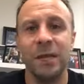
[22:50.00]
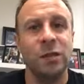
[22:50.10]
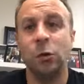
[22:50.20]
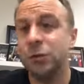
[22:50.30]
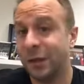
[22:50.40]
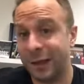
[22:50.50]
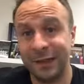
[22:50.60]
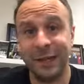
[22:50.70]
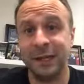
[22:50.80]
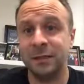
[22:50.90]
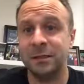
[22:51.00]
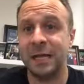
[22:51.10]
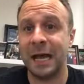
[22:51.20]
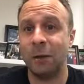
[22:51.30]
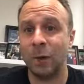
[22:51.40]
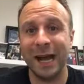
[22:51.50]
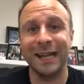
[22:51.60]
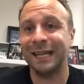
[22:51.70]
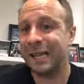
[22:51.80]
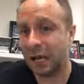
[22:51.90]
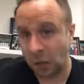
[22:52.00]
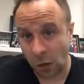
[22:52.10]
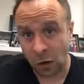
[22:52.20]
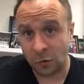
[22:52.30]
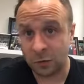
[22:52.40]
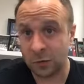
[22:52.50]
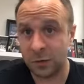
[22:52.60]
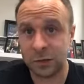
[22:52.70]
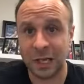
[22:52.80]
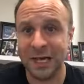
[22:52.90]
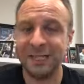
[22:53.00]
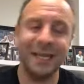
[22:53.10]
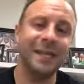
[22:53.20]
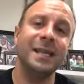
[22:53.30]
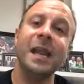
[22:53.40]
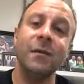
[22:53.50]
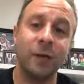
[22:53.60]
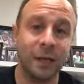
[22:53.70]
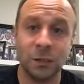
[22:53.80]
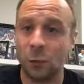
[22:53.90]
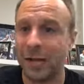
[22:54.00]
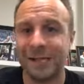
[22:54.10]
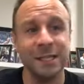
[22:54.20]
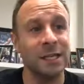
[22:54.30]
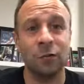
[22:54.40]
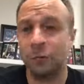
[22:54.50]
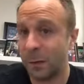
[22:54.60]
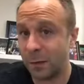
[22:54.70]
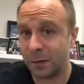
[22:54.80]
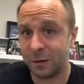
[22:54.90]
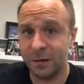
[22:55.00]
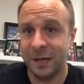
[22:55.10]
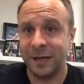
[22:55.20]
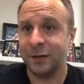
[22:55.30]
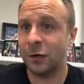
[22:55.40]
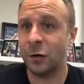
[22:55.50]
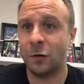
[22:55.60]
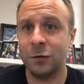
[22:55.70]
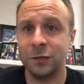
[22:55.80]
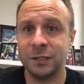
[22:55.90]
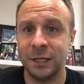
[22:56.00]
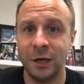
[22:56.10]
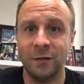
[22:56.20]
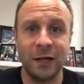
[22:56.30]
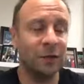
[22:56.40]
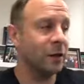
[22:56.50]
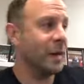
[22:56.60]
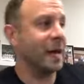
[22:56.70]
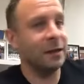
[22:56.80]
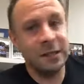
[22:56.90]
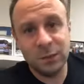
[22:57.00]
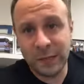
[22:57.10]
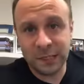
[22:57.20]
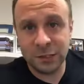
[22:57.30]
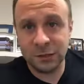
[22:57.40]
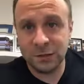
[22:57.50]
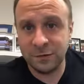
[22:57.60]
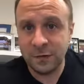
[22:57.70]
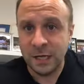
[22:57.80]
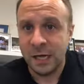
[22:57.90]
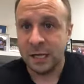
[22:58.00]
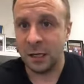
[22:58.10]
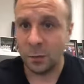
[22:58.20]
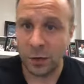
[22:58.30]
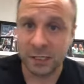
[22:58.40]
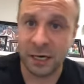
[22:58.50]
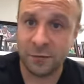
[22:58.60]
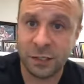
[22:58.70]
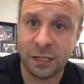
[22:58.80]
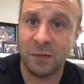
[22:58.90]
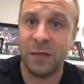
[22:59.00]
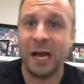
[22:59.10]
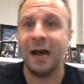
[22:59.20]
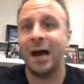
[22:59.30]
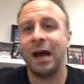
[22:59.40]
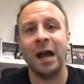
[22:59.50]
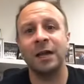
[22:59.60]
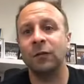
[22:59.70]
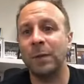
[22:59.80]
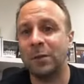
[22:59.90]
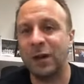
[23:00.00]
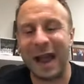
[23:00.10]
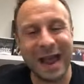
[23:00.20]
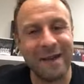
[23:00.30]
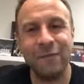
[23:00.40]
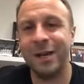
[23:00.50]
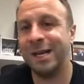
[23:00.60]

those are the things that when I get that call from those clients, it never gets old. I still remember the calls. If I look back on these pictures of, the press conferences I've been at, I can remember every